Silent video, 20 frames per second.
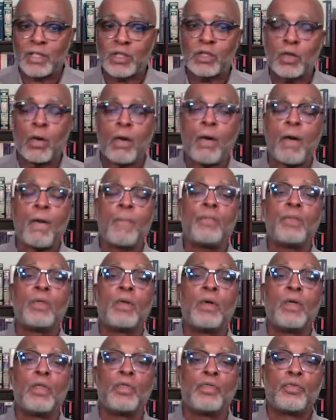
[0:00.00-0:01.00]
on
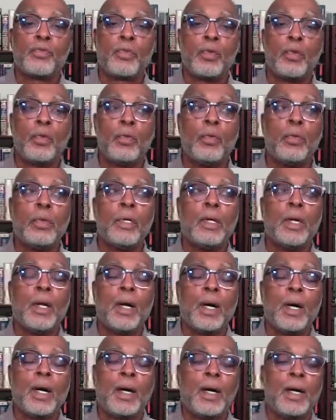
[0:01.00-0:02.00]
through
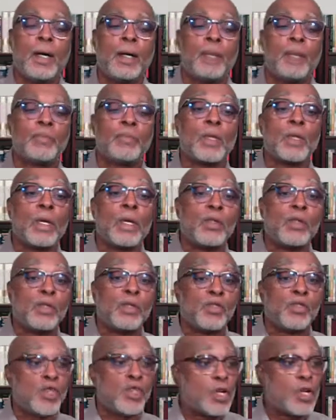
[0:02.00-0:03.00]

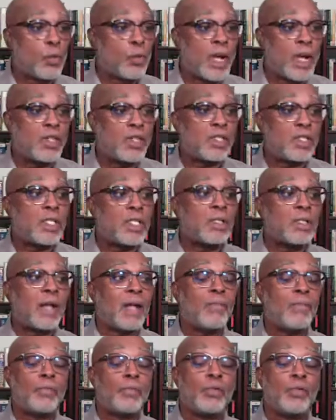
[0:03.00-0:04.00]
generation
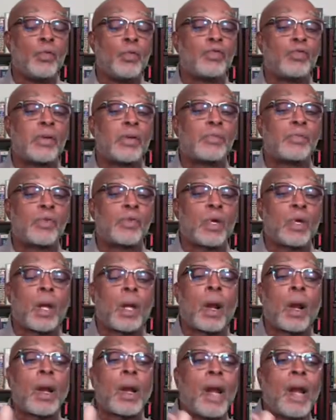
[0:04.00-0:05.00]
and through some sort of
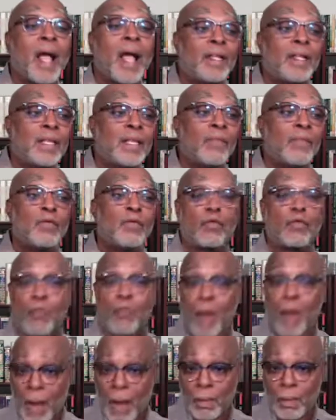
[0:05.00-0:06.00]
collective
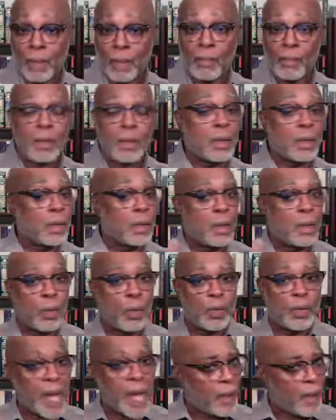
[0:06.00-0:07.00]
trauma. We're
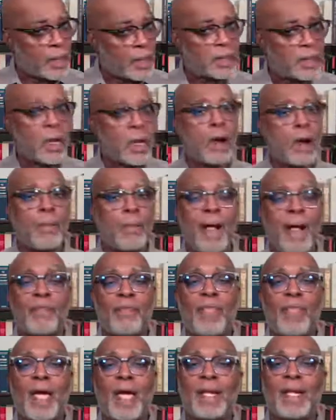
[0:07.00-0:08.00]
not going to talk about
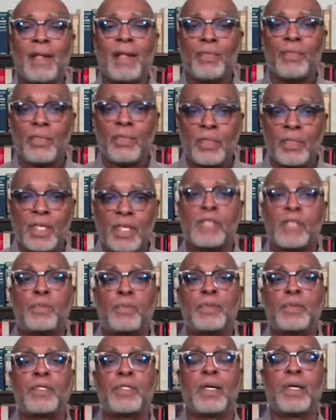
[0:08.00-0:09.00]
that in this
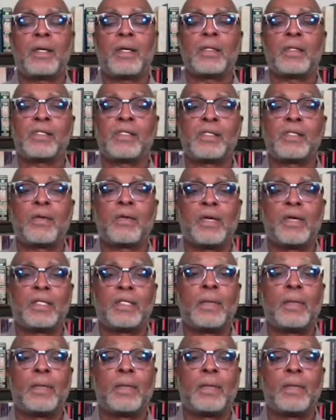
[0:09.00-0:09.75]
particular series